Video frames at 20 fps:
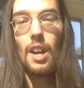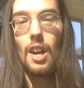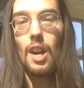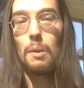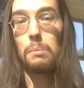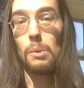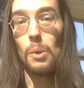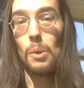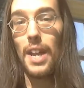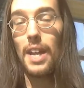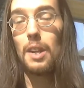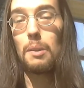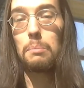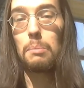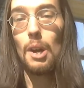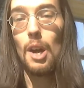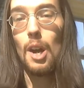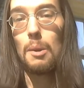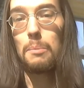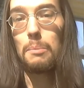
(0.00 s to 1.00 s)
Miranda
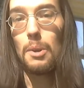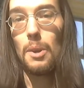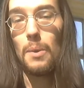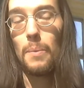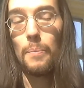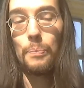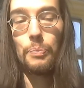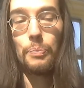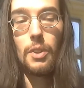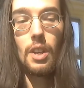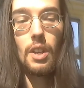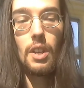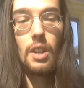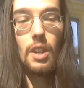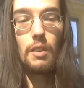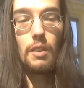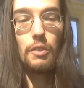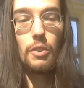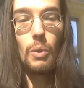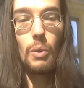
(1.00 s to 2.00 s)
Barbour,
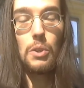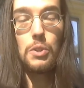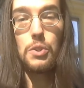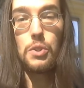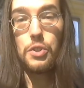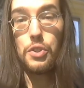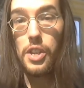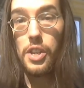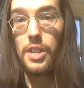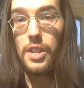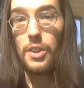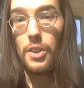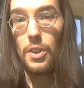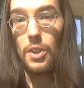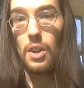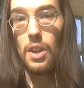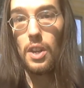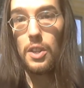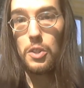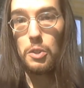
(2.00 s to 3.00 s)
of course, she and
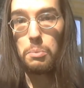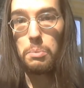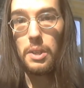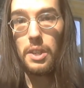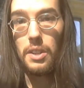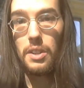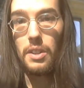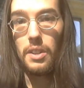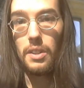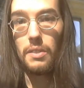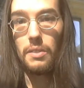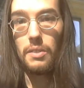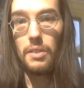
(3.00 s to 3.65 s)
her husband,